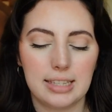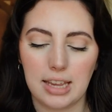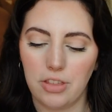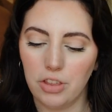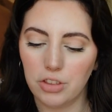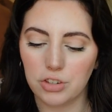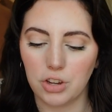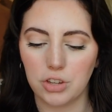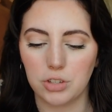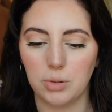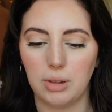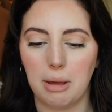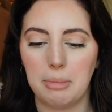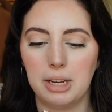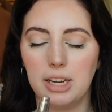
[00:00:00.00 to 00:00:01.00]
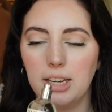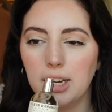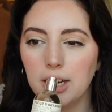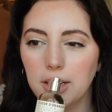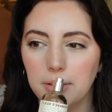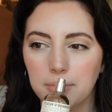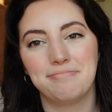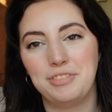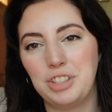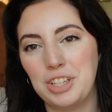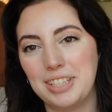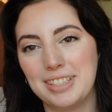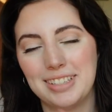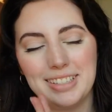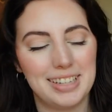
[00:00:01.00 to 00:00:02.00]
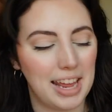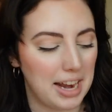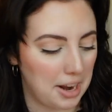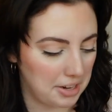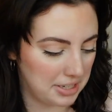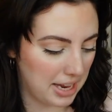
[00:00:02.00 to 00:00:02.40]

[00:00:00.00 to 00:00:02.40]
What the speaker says: I think there's also lemon in here. Just 10 out of